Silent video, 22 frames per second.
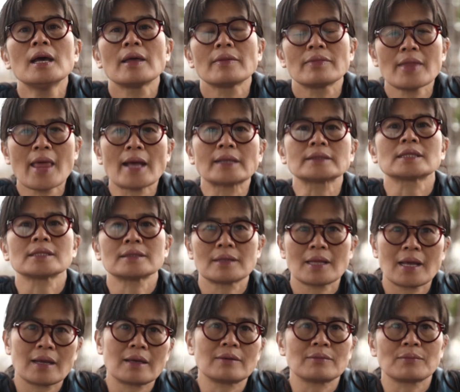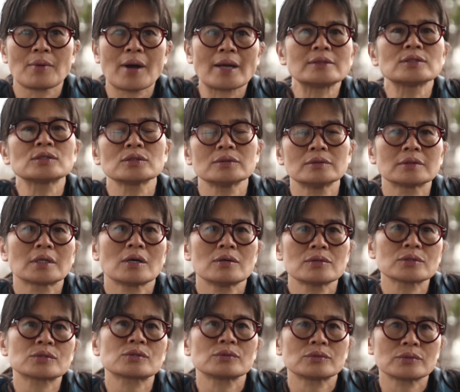that they want to
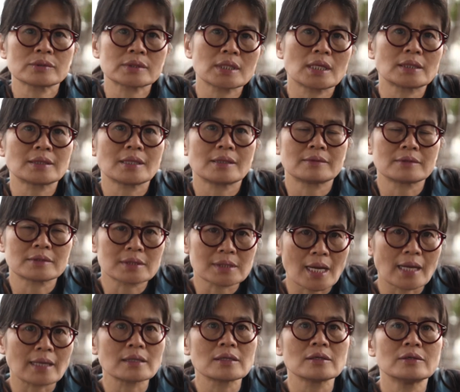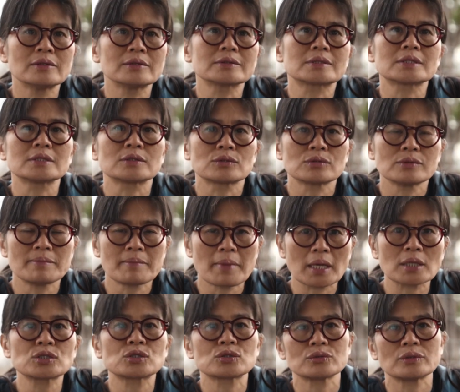go through certain cycles to
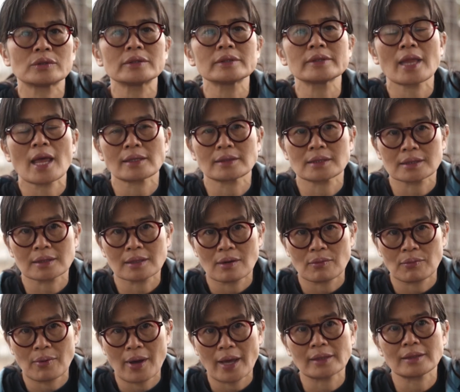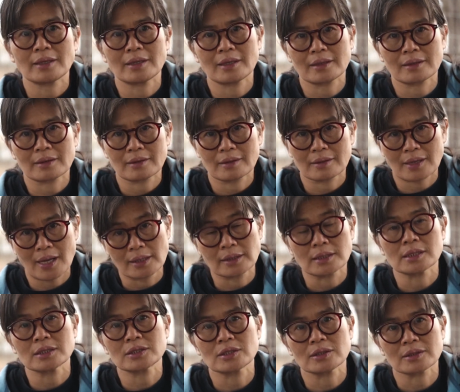make sure that the weather
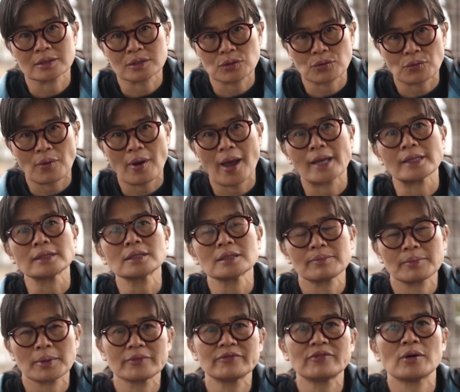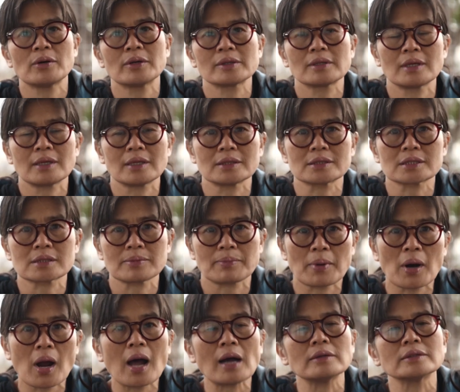condition is right before they
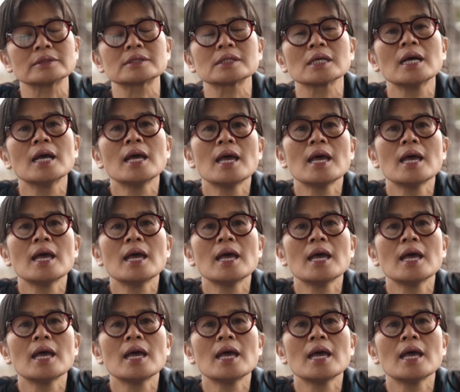sprout.